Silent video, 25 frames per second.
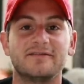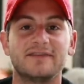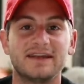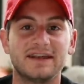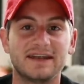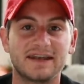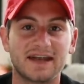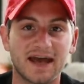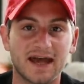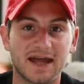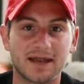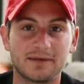
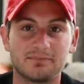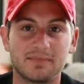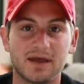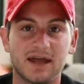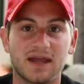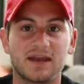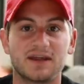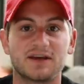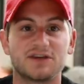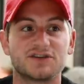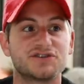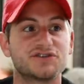V9
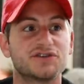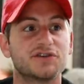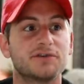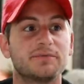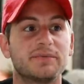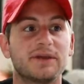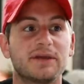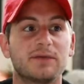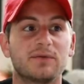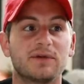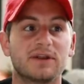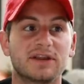beta
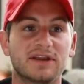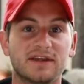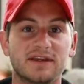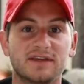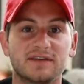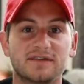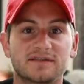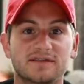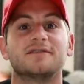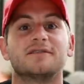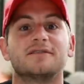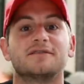should be
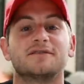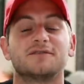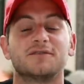released.